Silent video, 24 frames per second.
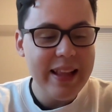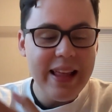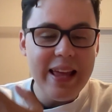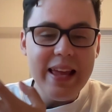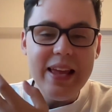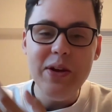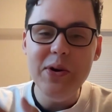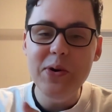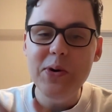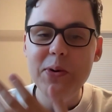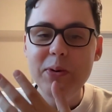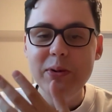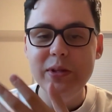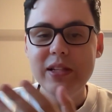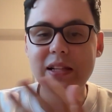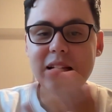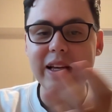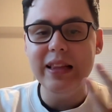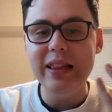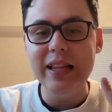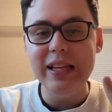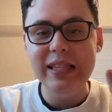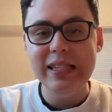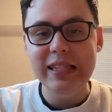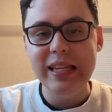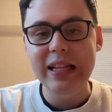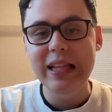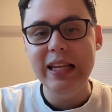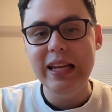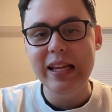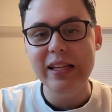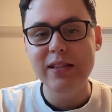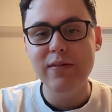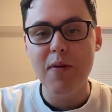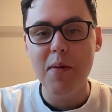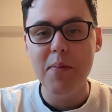they use like the
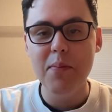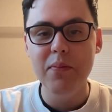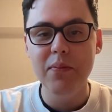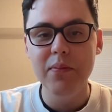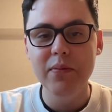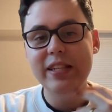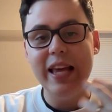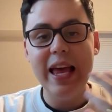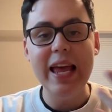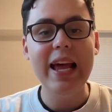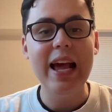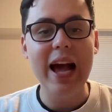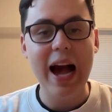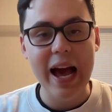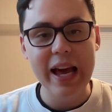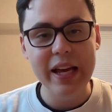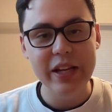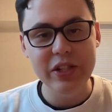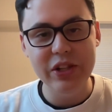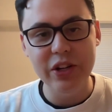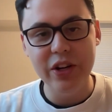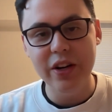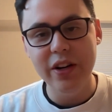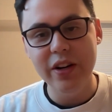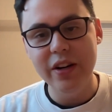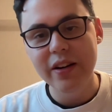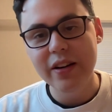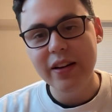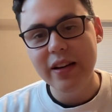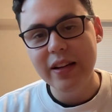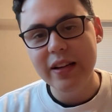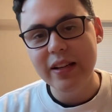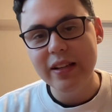silliness from Zenkaiger